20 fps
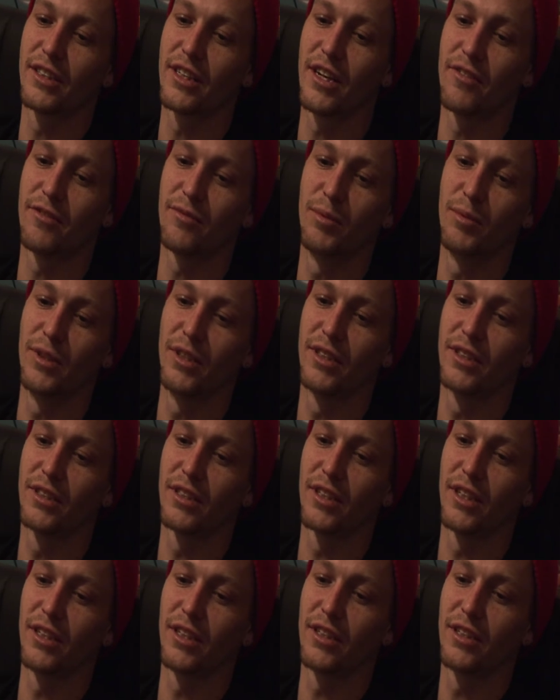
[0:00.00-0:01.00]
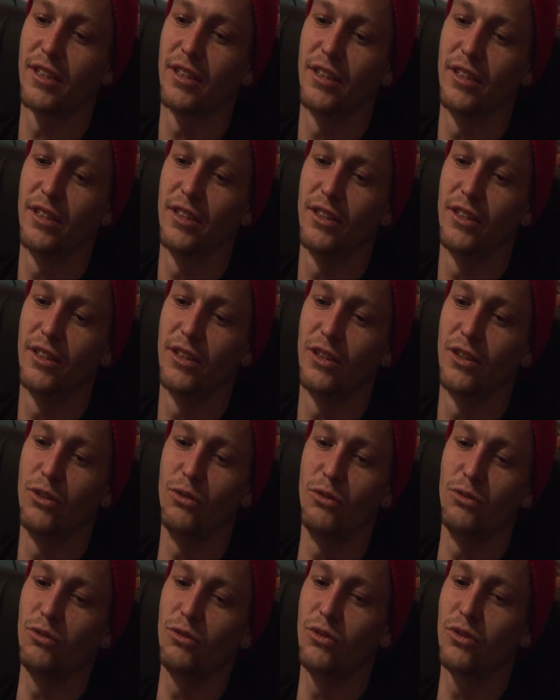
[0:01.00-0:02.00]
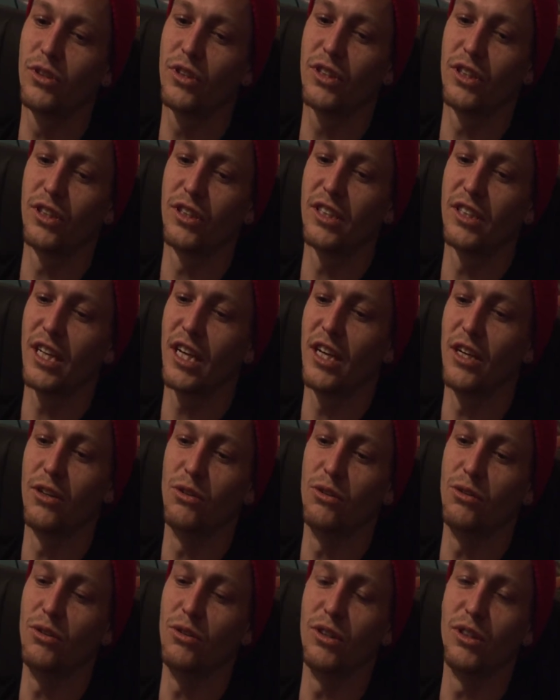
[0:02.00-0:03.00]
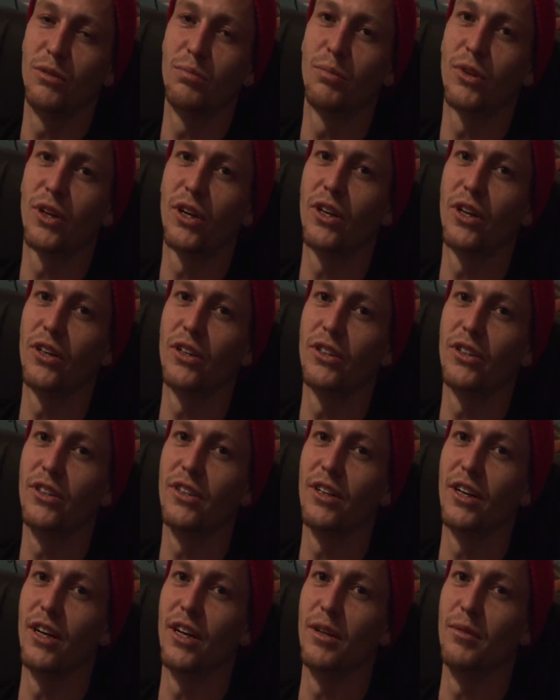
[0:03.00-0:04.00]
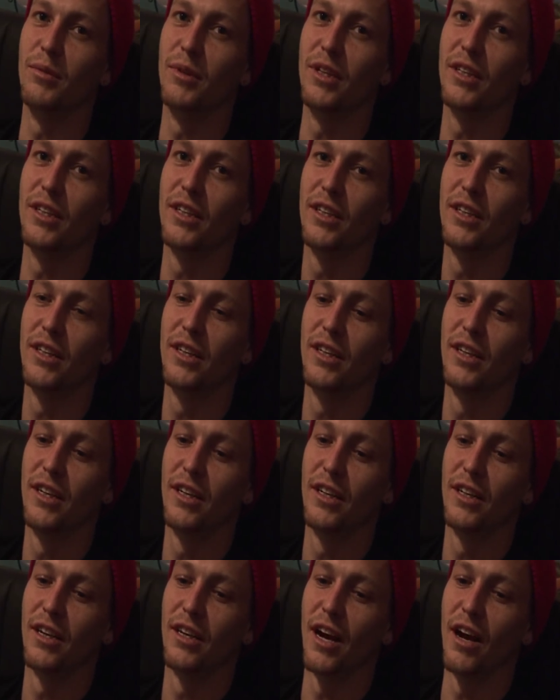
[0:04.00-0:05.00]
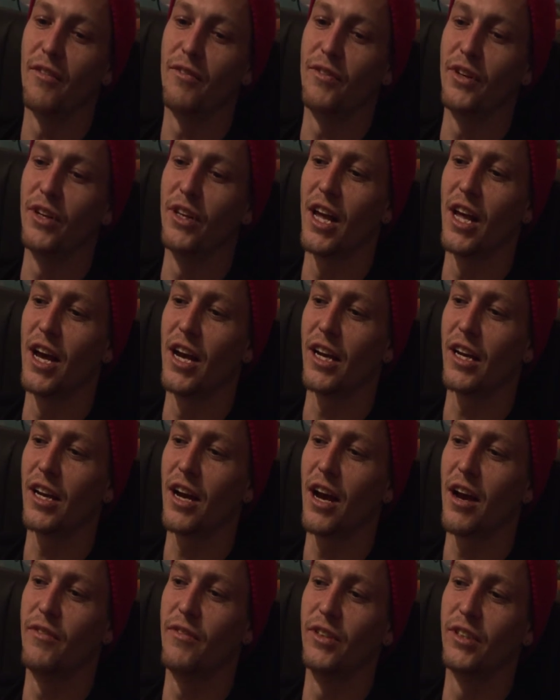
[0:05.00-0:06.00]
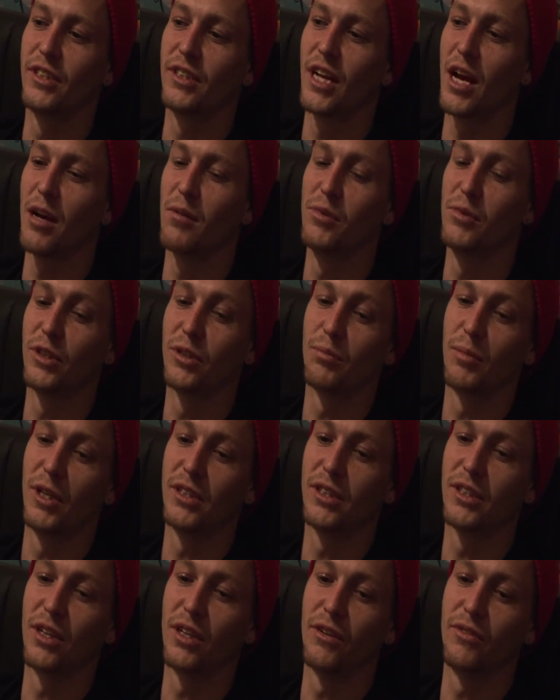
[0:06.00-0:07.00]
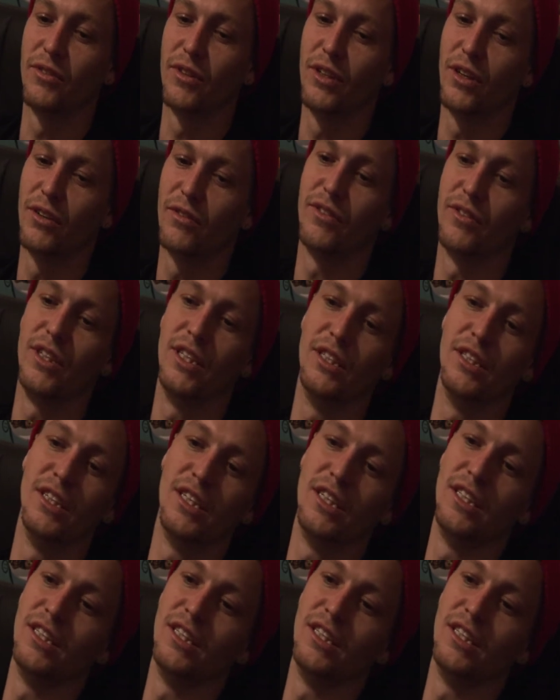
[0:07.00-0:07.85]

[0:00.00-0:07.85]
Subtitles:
stuff, but it's like, who's to say who is pro? You know what I mean? I feel like I've established myself enough in the